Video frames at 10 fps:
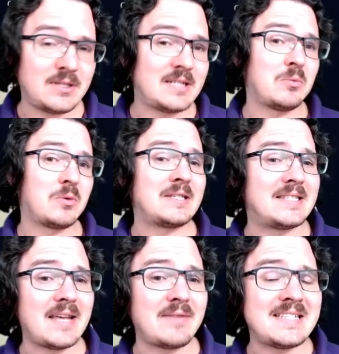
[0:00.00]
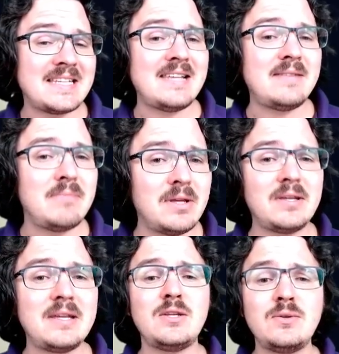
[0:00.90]
which has more than 17
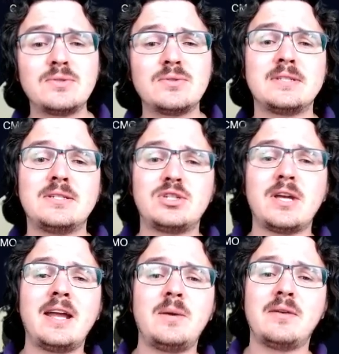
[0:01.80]
million users in China.